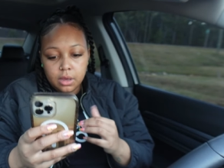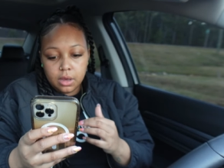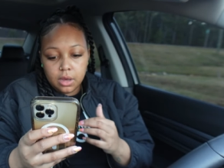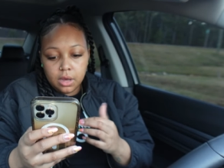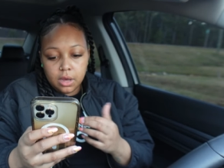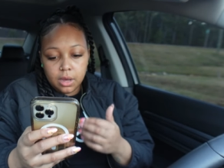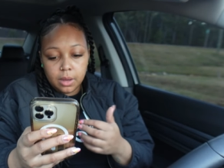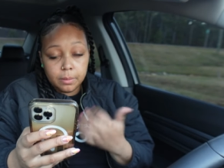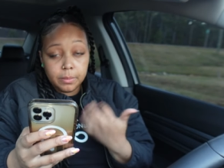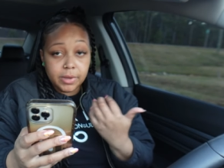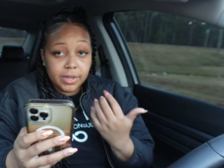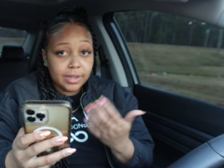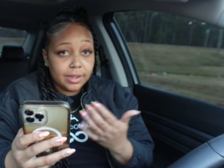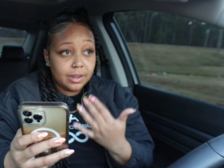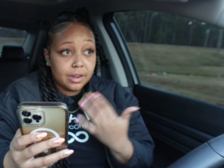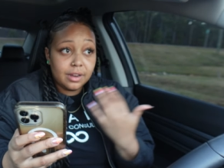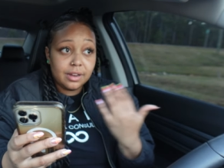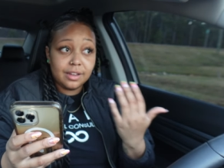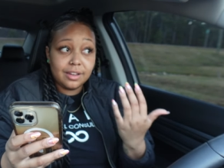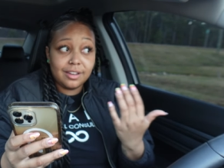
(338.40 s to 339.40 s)
Um,
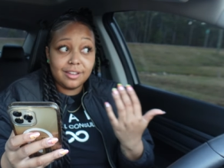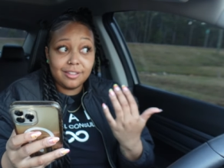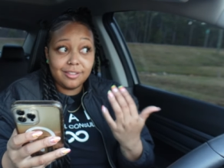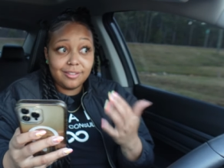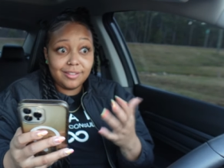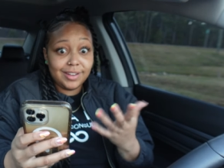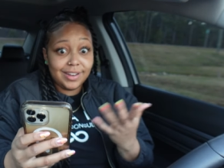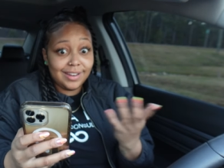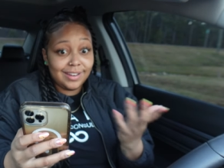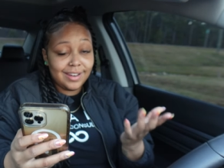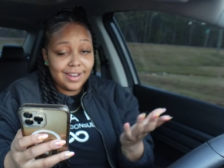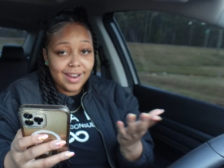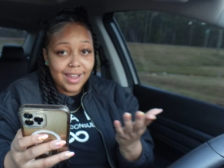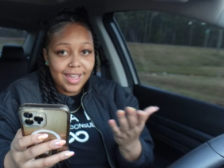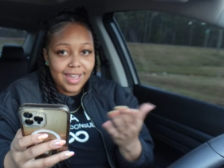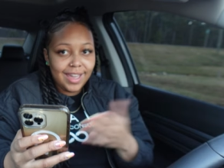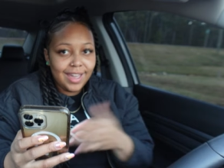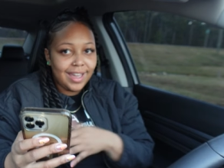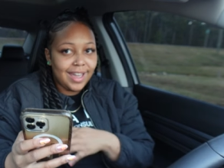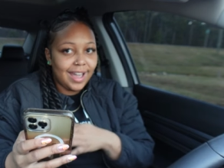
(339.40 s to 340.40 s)
but other than
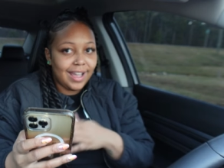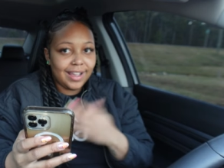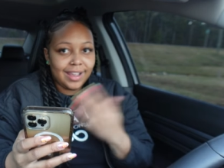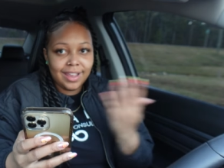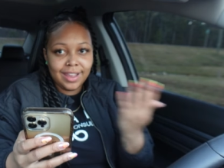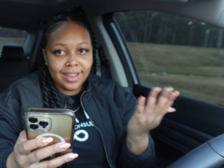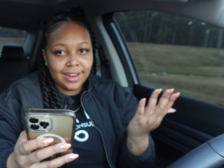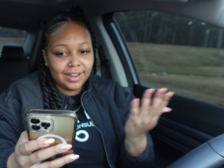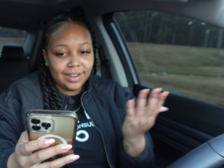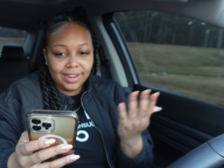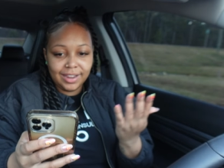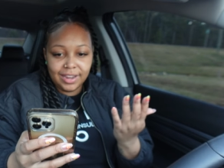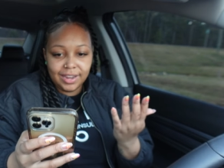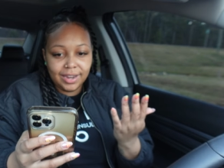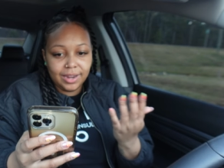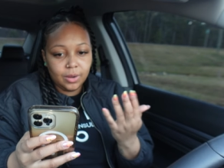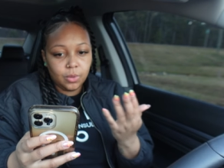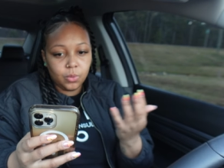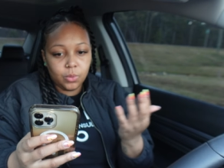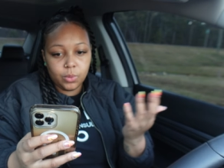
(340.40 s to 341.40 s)
that, I can
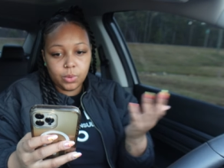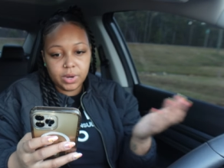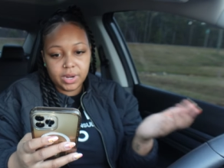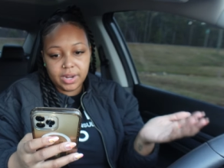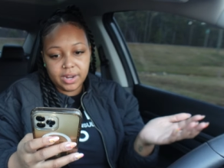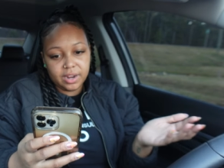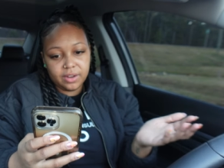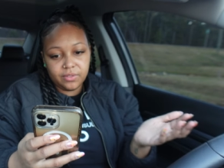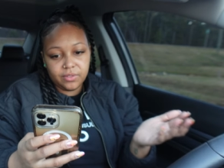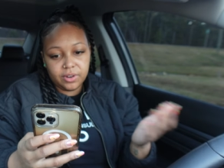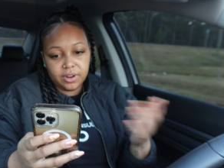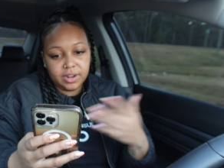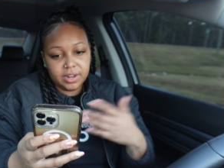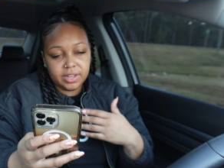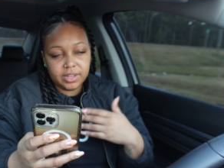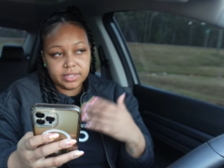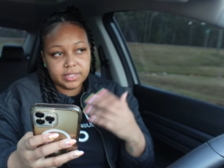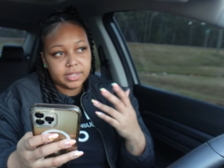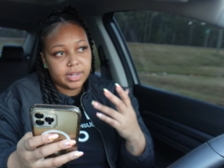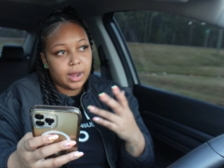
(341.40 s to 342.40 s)
eat whatever it
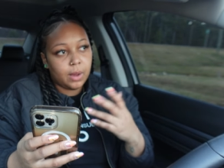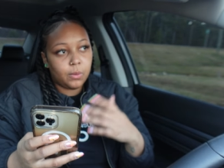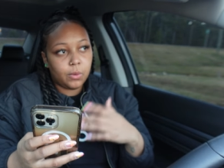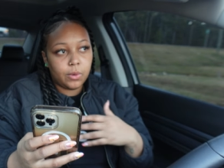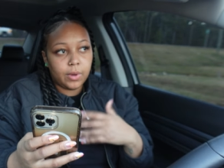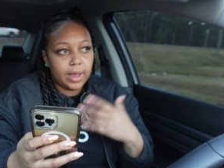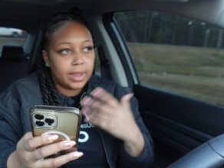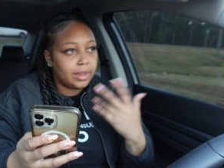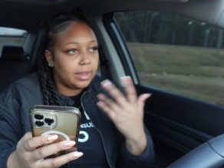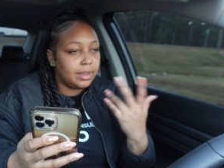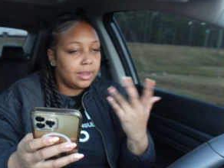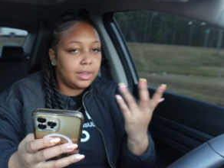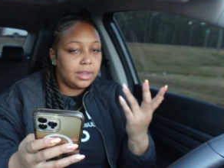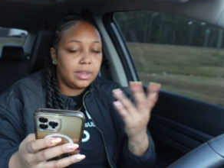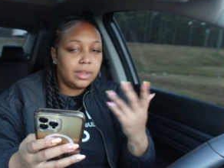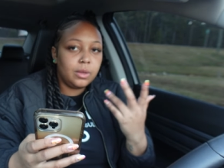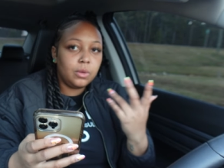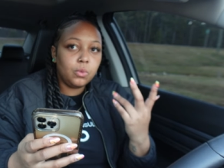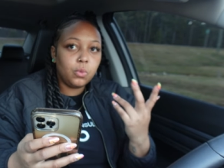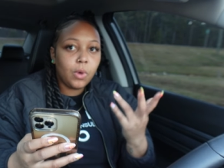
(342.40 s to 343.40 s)
is that I want. I can
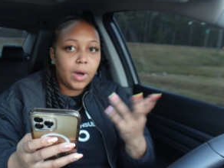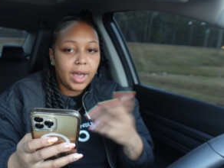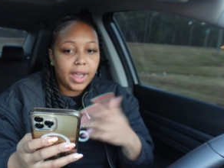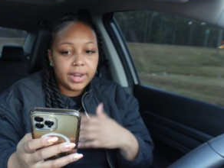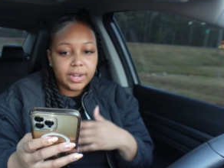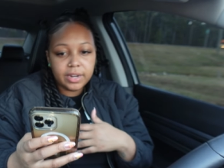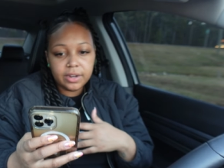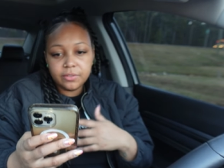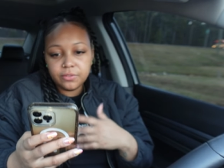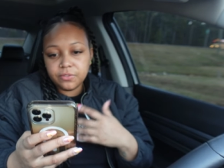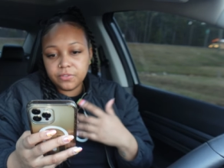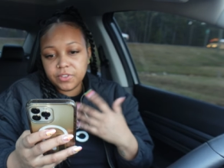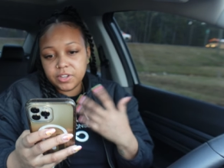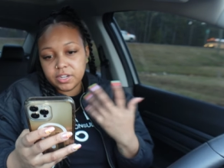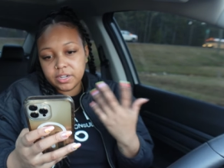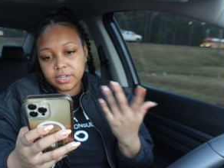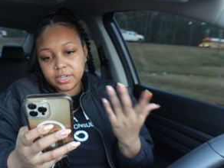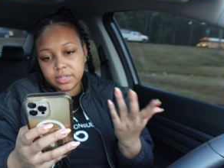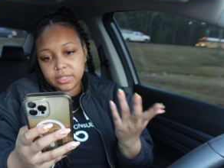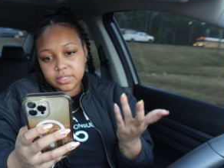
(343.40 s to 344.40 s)
eat whiting
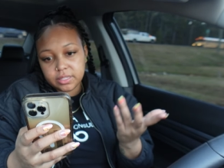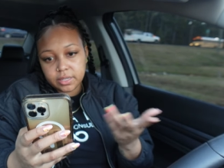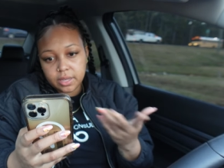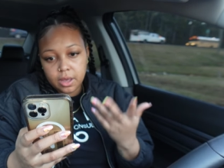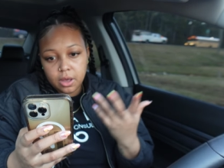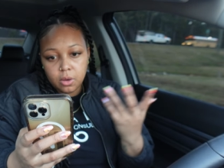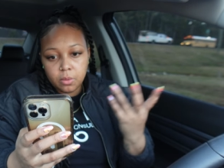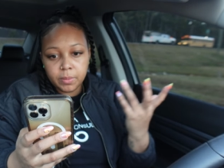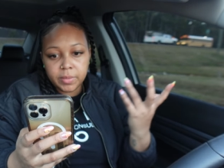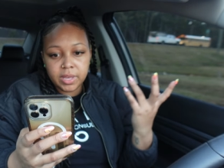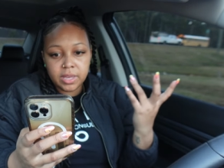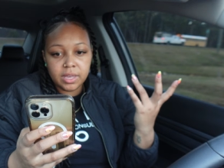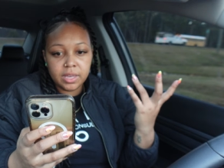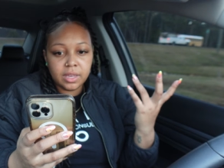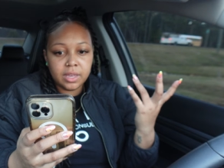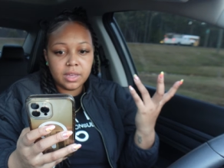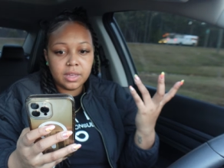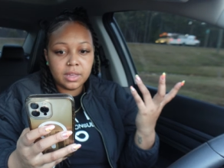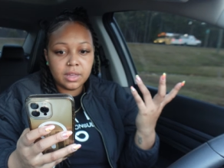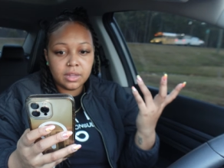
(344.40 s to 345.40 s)
fish,
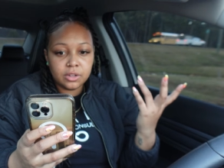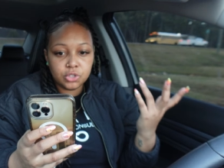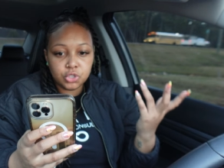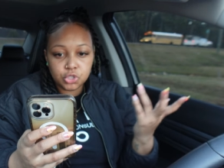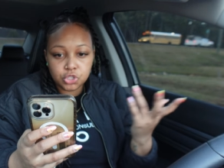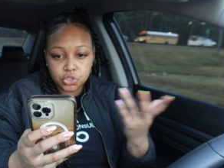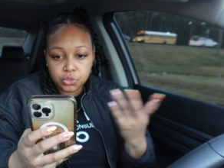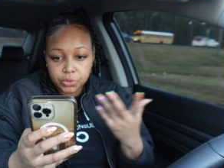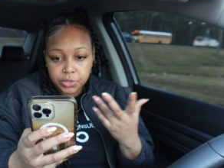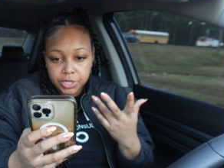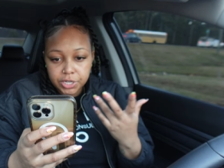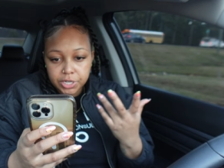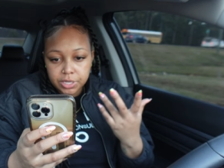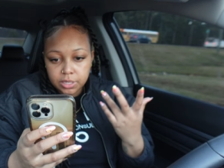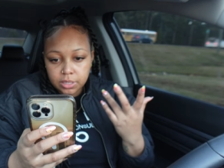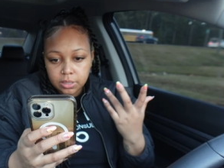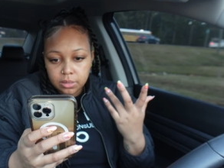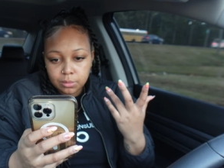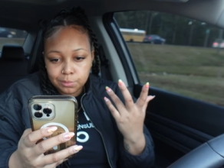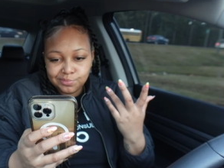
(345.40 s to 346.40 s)
salmon,
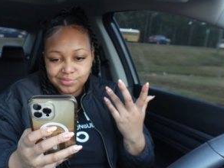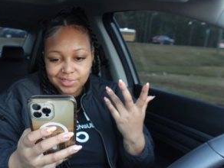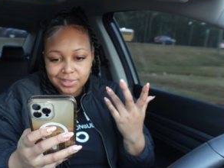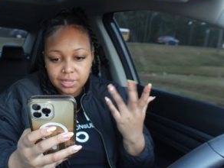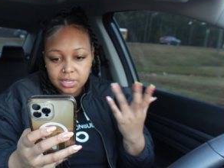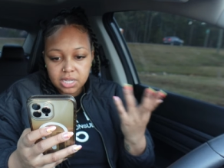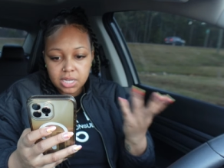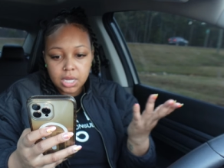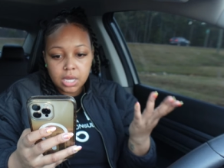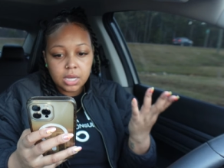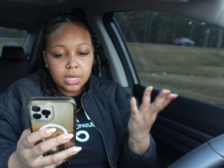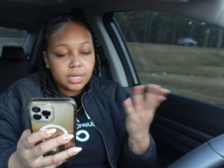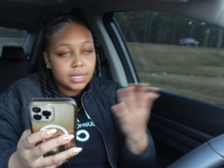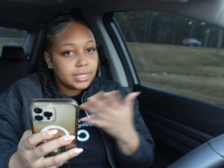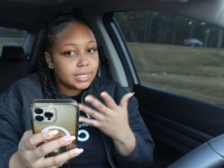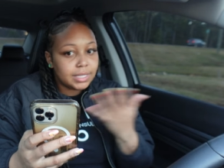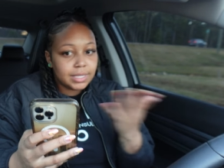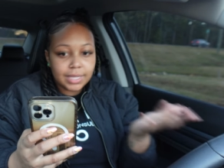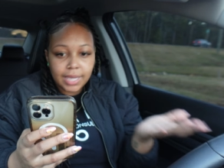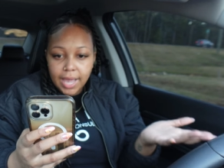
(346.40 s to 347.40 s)
shrimp,
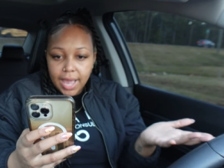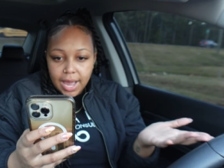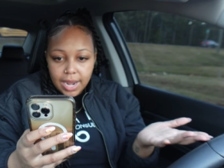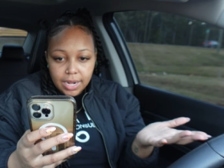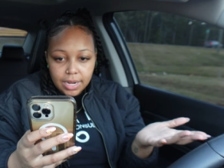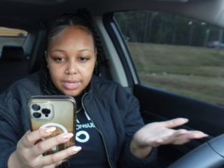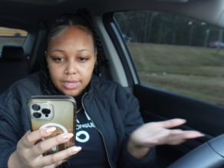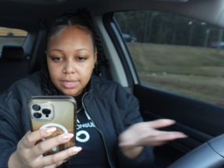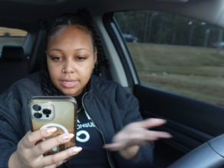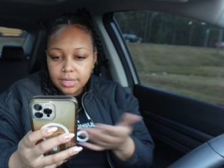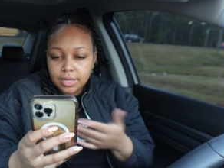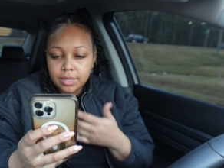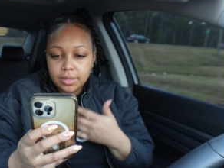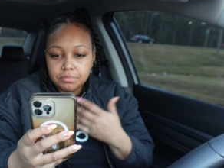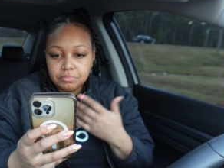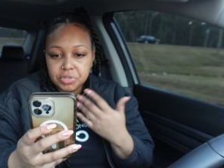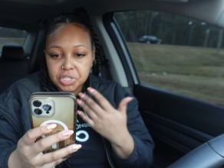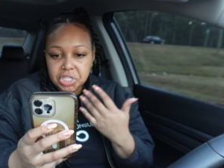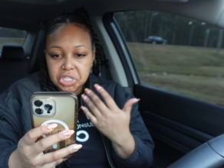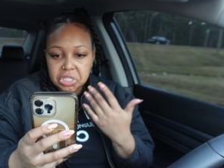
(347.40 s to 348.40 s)

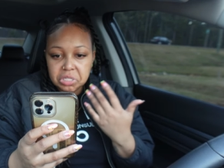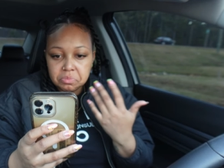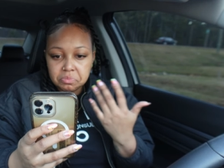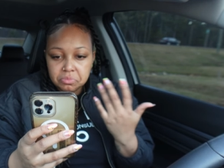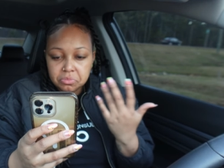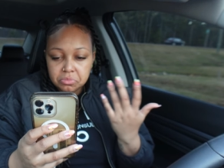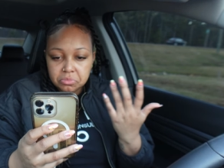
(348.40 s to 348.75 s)
scallops,